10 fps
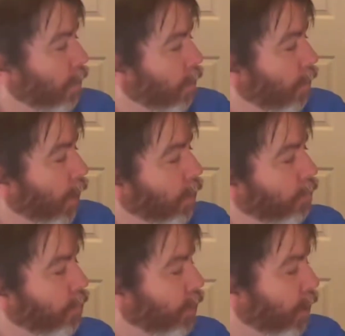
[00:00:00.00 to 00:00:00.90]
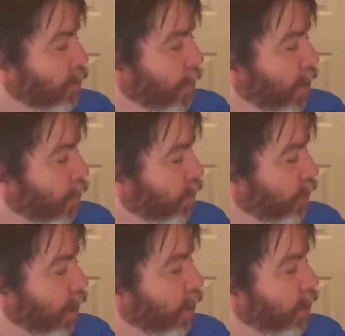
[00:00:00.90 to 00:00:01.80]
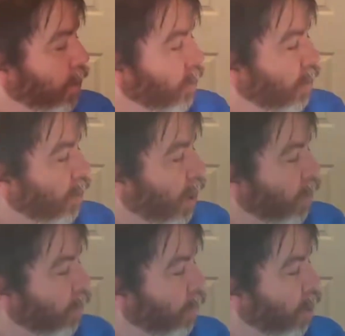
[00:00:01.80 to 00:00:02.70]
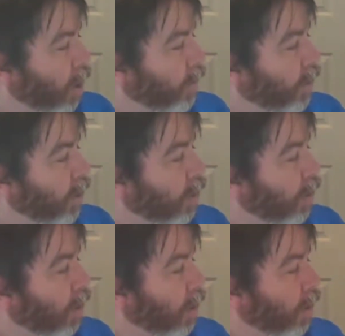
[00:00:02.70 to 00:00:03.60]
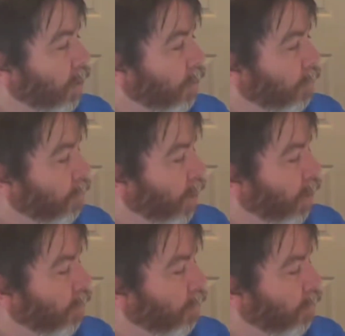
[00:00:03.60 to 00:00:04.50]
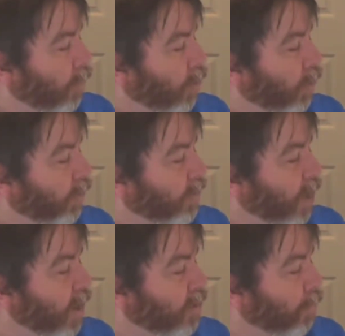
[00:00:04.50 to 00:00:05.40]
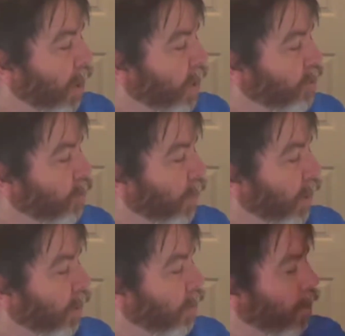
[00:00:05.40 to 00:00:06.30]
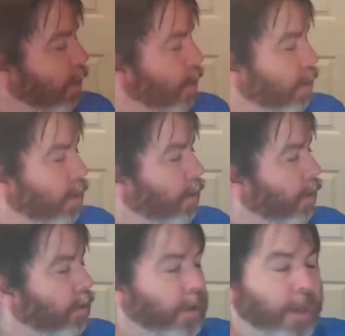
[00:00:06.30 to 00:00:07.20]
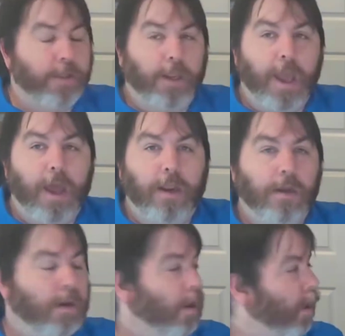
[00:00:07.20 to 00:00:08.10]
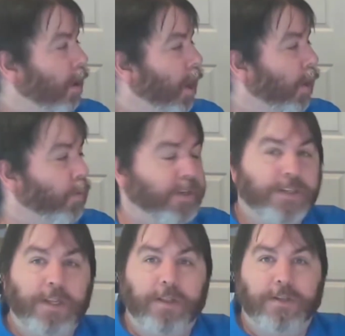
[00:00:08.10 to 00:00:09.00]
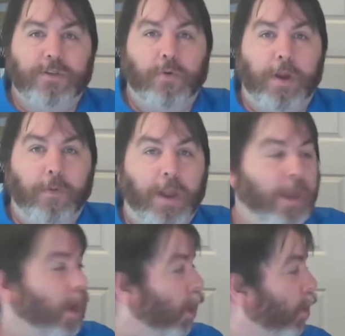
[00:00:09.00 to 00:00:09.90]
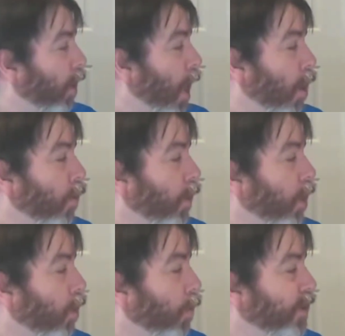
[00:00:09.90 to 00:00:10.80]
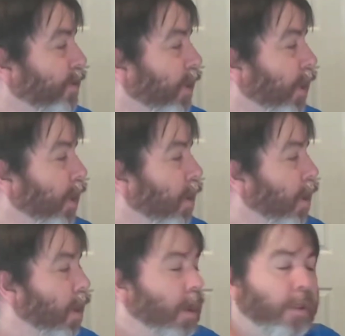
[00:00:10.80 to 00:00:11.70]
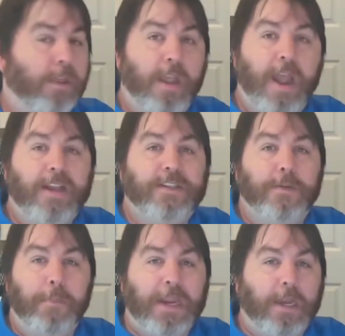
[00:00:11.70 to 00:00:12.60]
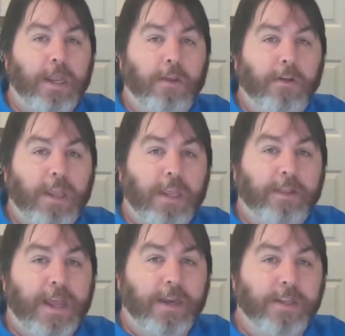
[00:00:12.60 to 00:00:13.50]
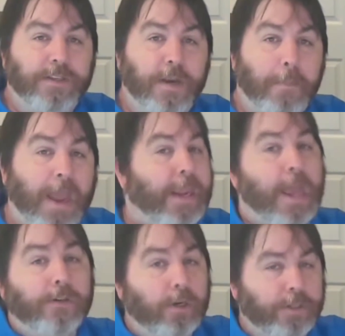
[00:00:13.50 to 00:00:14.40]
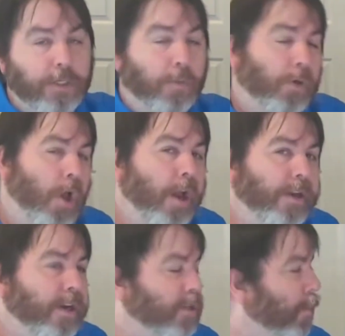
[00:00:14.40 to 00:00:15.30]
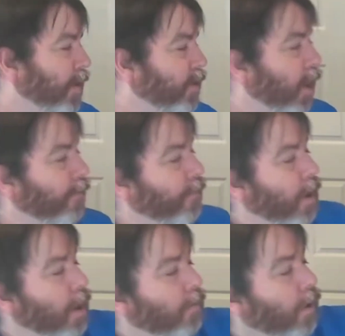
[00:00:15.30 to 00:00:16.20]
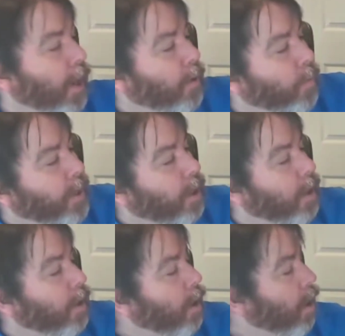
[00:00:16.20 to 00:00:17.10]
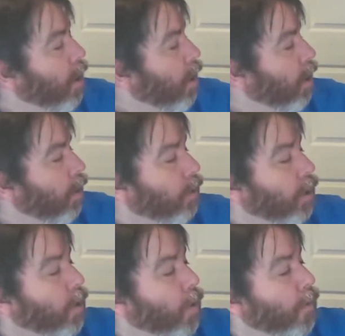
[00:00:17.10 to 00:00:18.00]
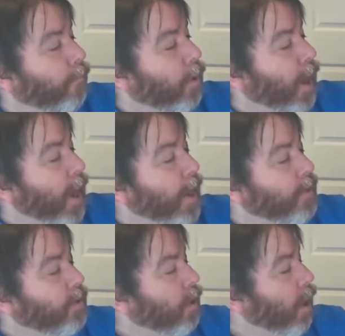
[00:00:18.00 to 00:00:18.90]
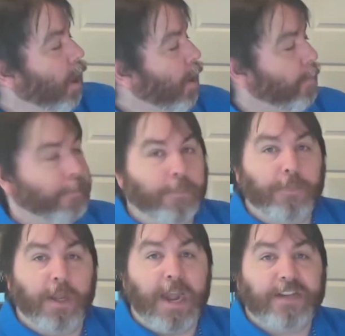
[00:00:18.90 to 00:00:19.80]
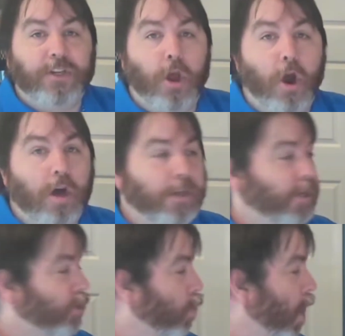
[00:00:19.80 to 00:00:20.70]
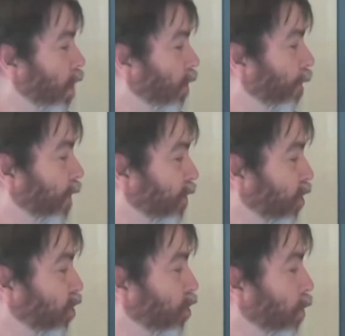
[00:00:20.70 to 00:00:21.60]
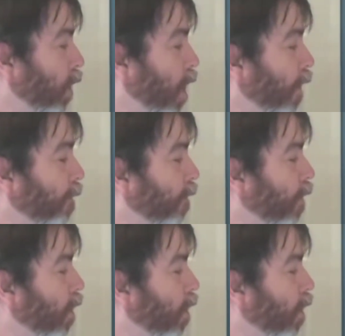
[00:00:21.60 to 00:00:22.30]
Right? Tells me that we're signing in, and when we're all done, you get this kind of splash screen. Click got it, and we see this screen right here. Now, here we see the next meeting that is in my calendar, since we're logged in as myself, right? We can look over at the next call as well, if it's soon enough.